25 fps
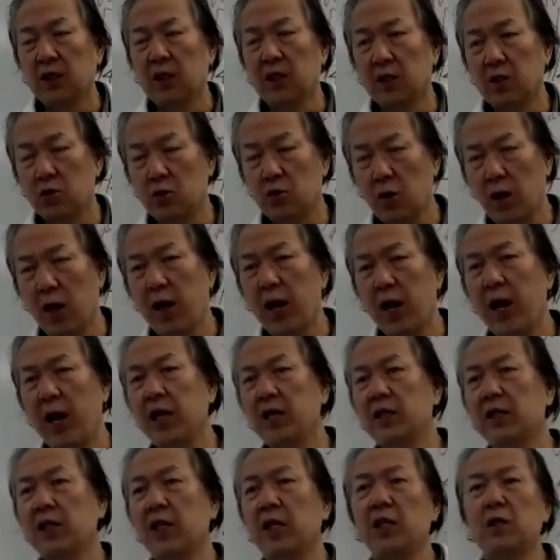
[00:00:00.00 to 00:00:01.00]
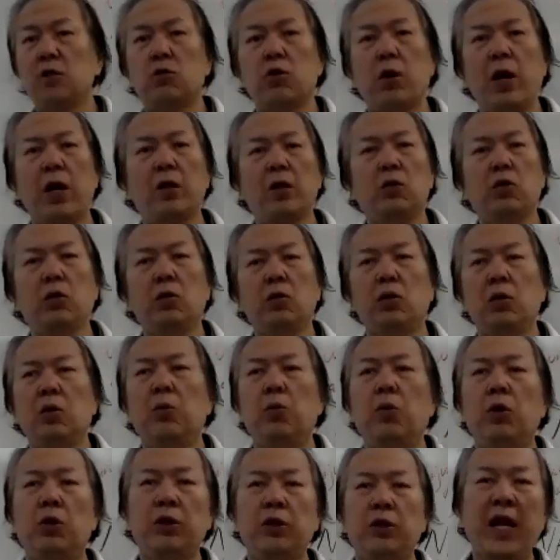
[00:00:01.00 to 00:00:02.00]
The strong acid try
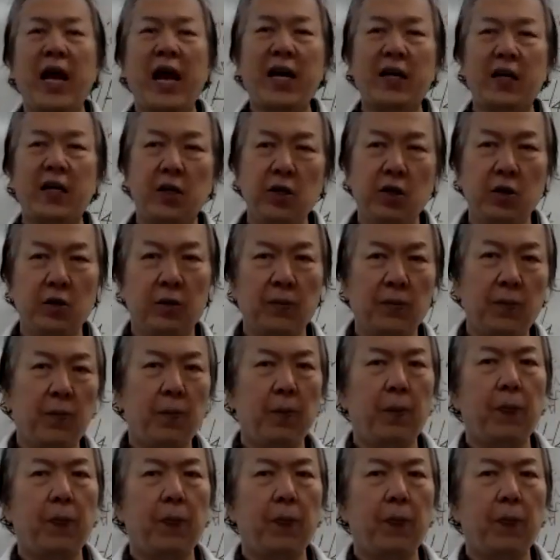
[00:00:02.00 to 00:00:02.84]
to protect you,